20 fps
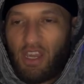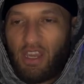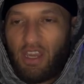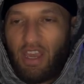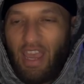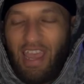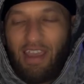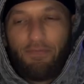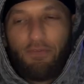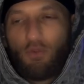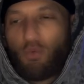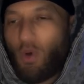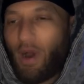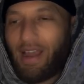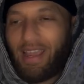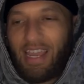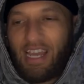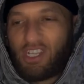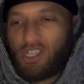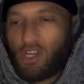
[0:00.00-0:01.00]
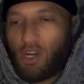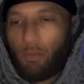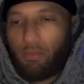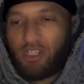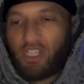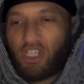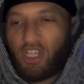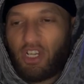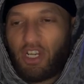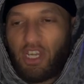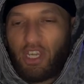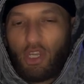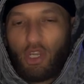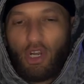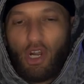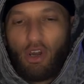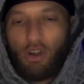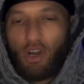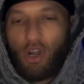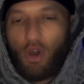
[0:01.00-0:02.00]
Everyone gets an opportunity. You
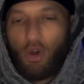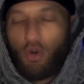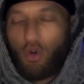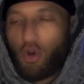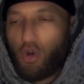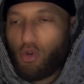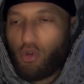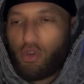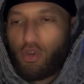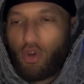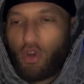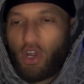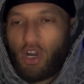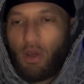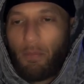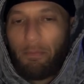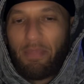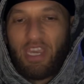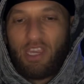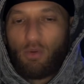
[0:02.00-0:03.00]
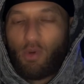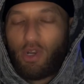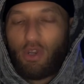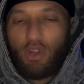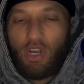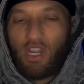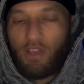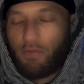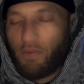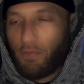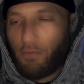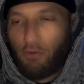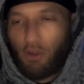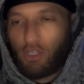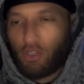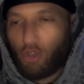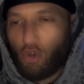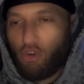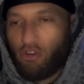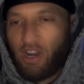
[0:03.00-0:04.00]
don't know who you're going to meet when you leave your
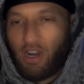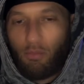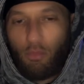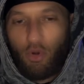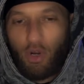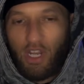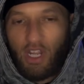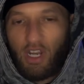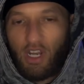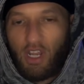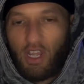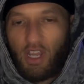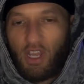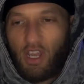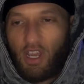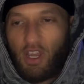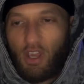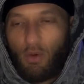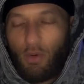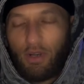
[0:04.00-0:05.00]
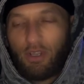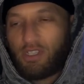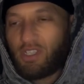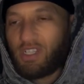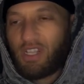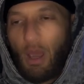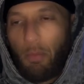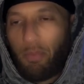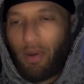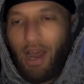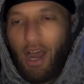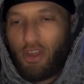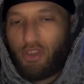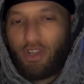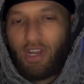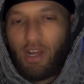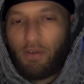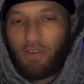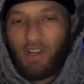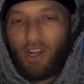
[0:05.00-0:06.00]
front door in the morning. When you step out, you
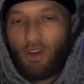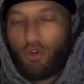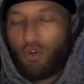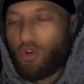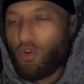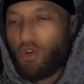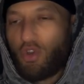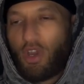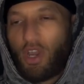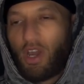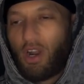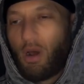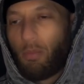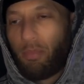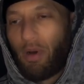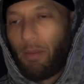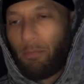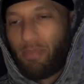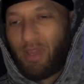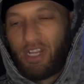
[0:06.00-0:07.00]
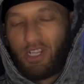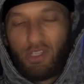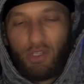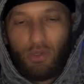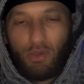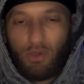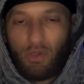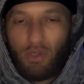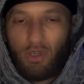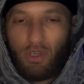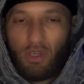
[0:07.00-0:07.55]
never know who you're going to bump into.